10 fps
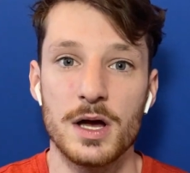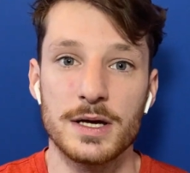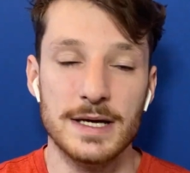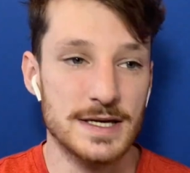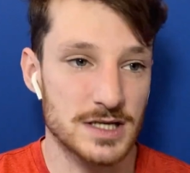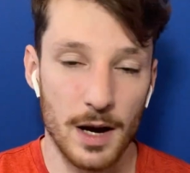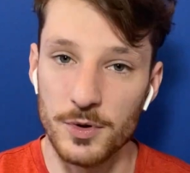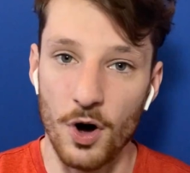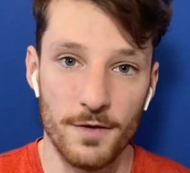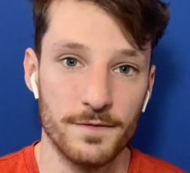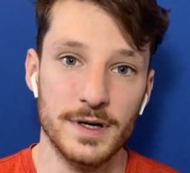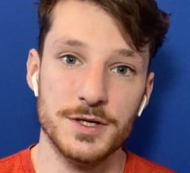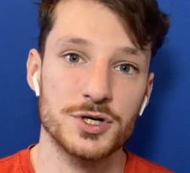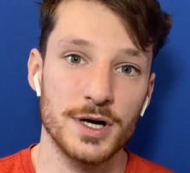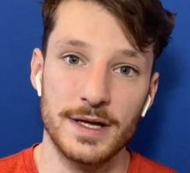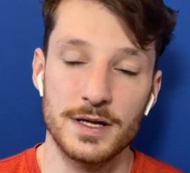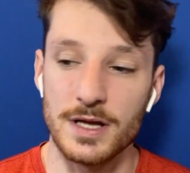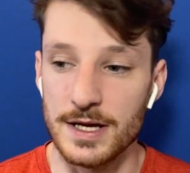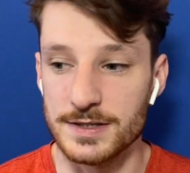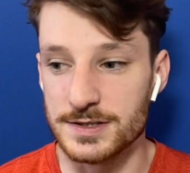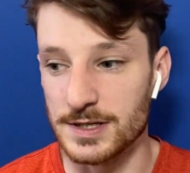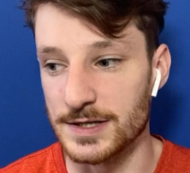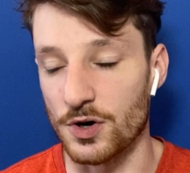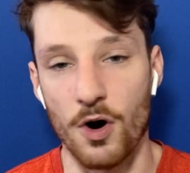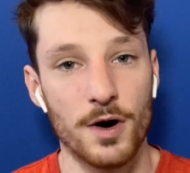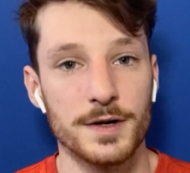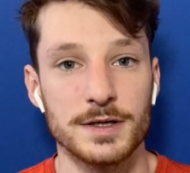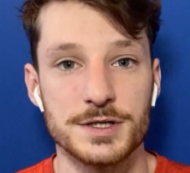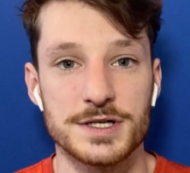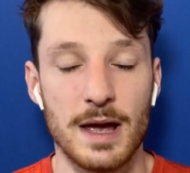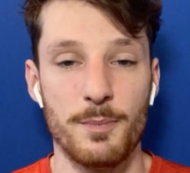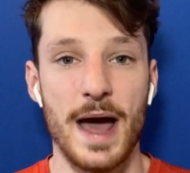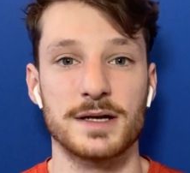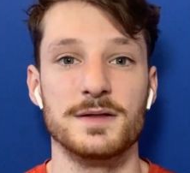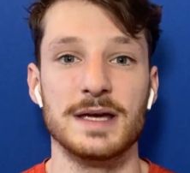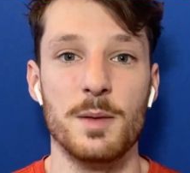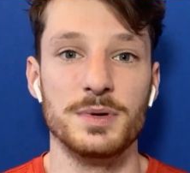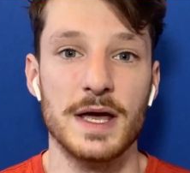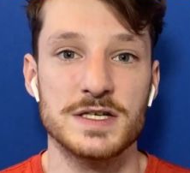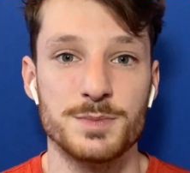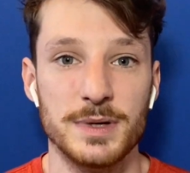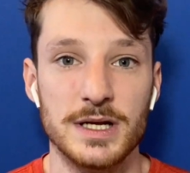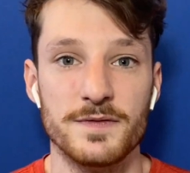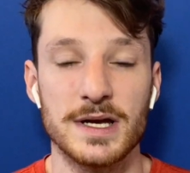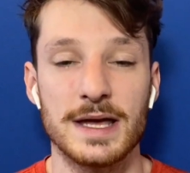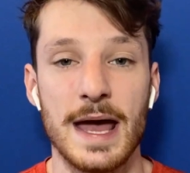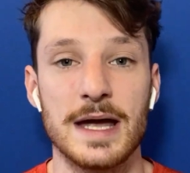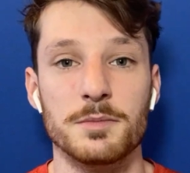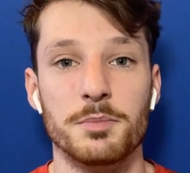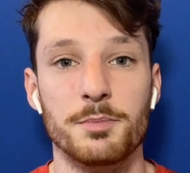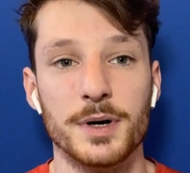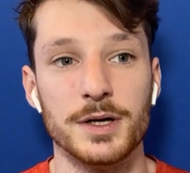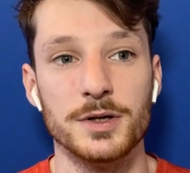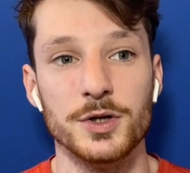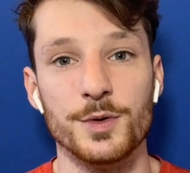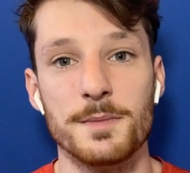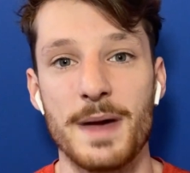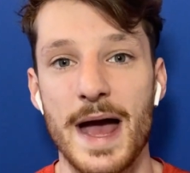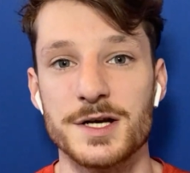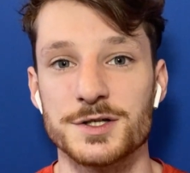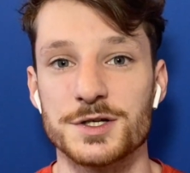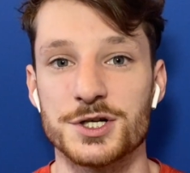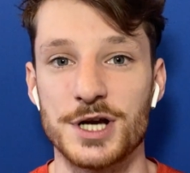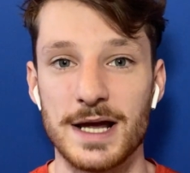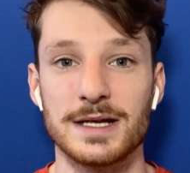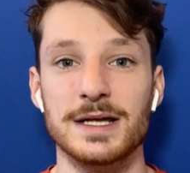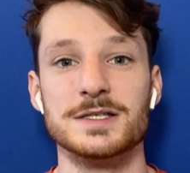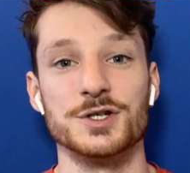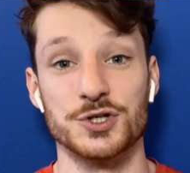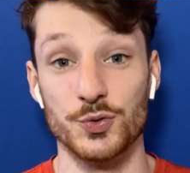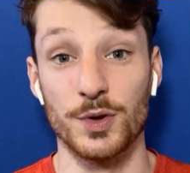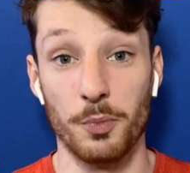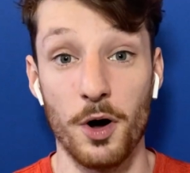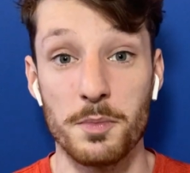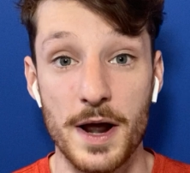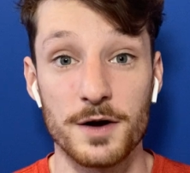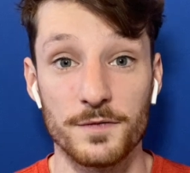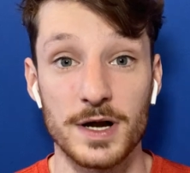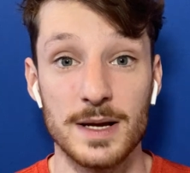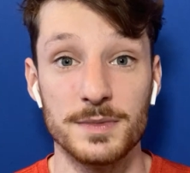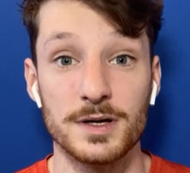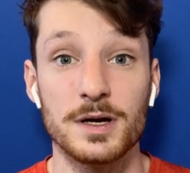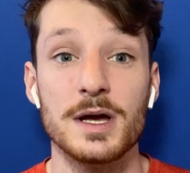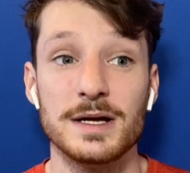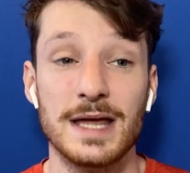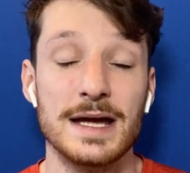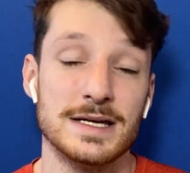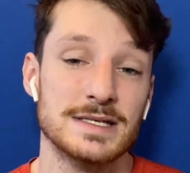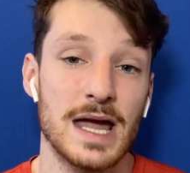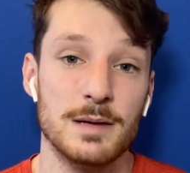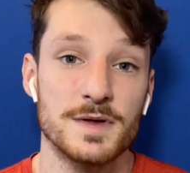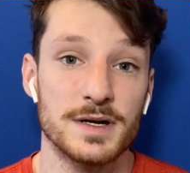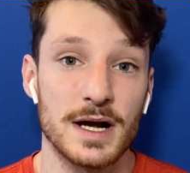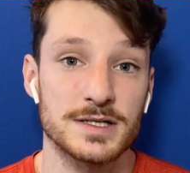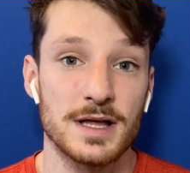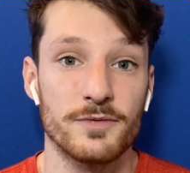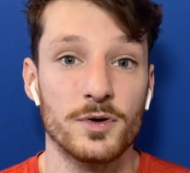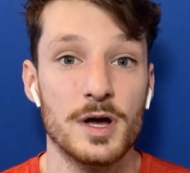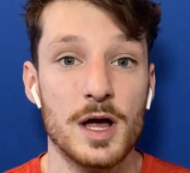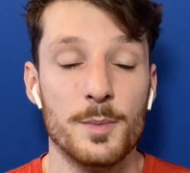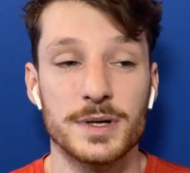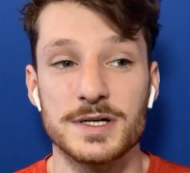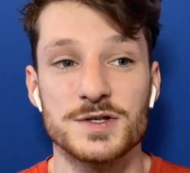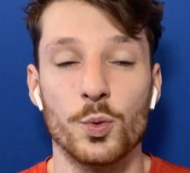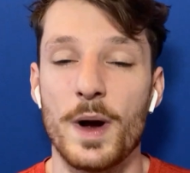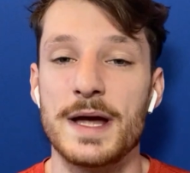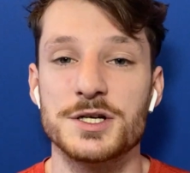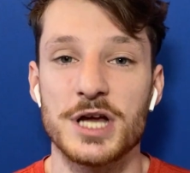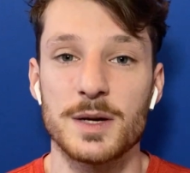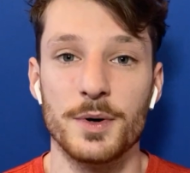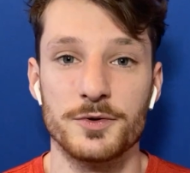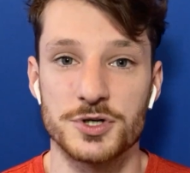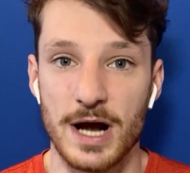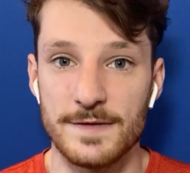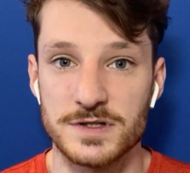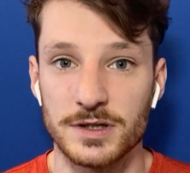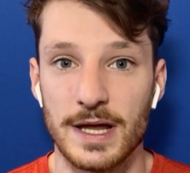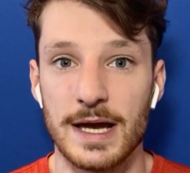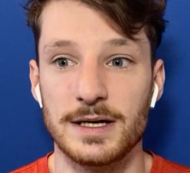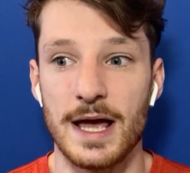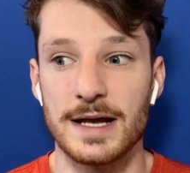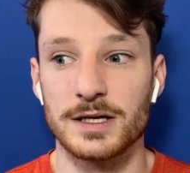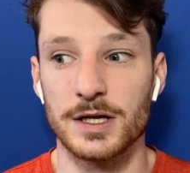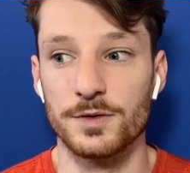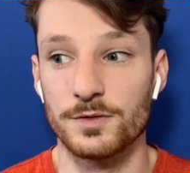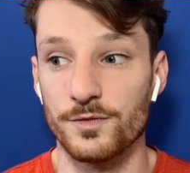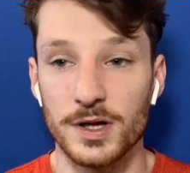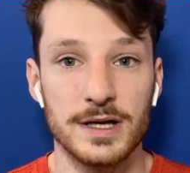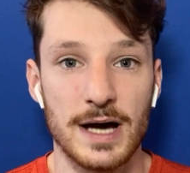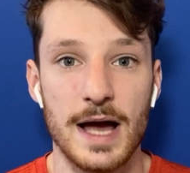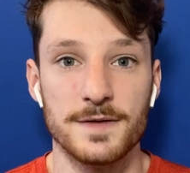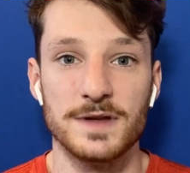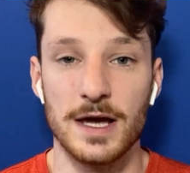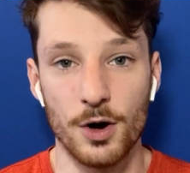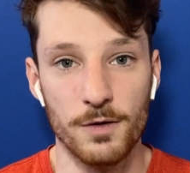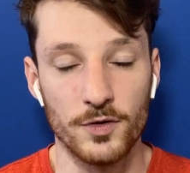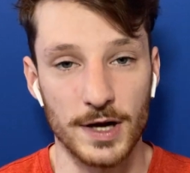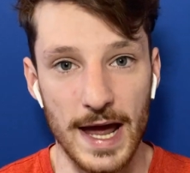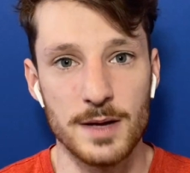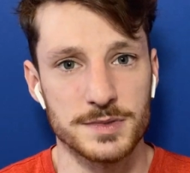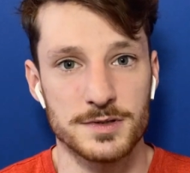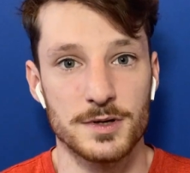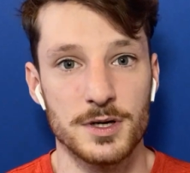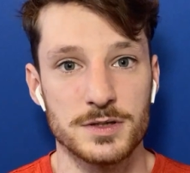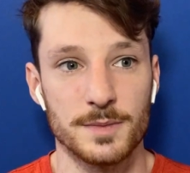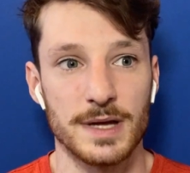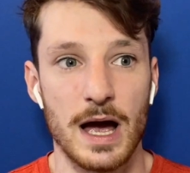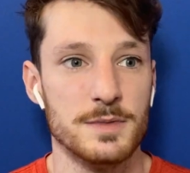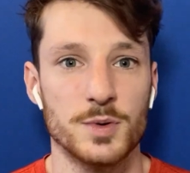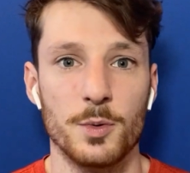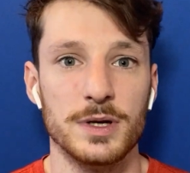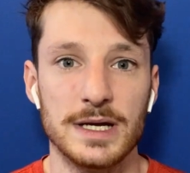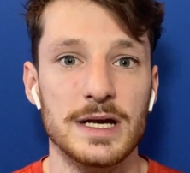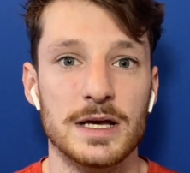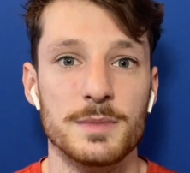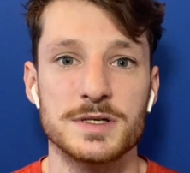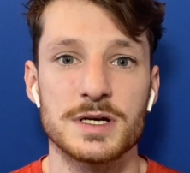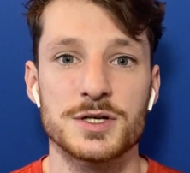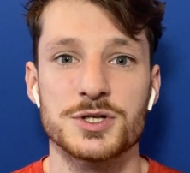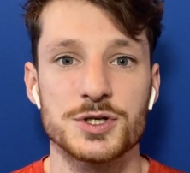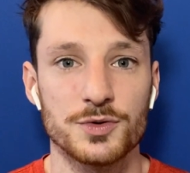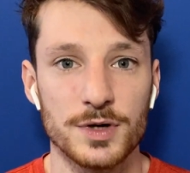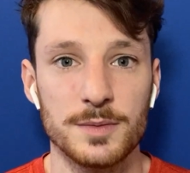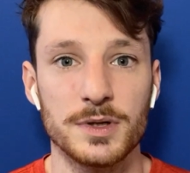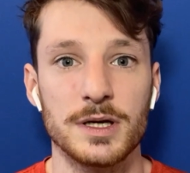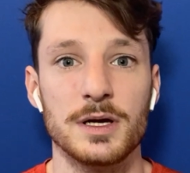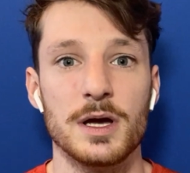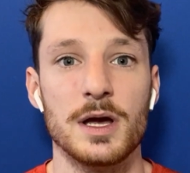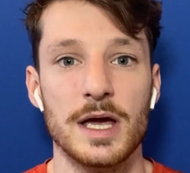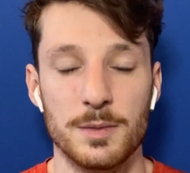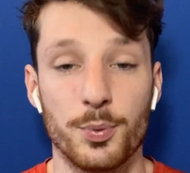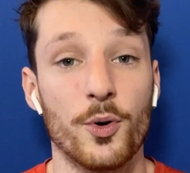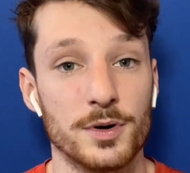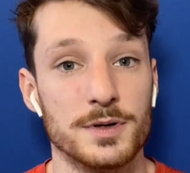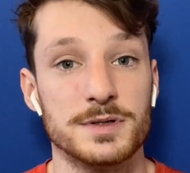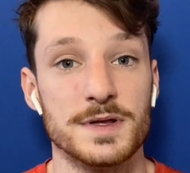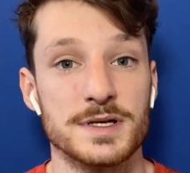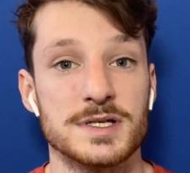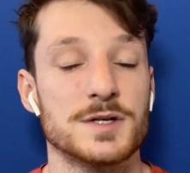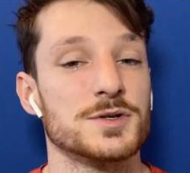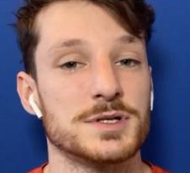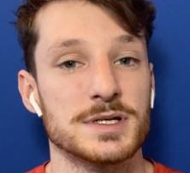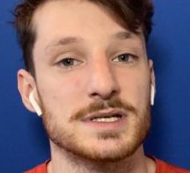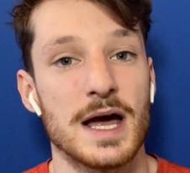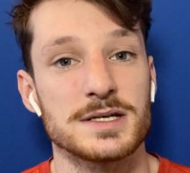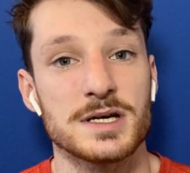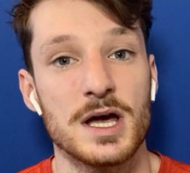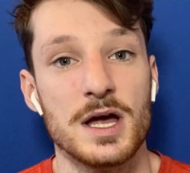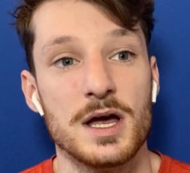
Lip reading: He is coming off of an injury, and it's hard to just get back to the NBA speed of the game, but you would imagine Shake needs to shoot the ball better for him to take his game to the next level, because the way Shake Milton drives the lane and can really kind of take over games sometimes when we need him is extremely important to the Sixers' success.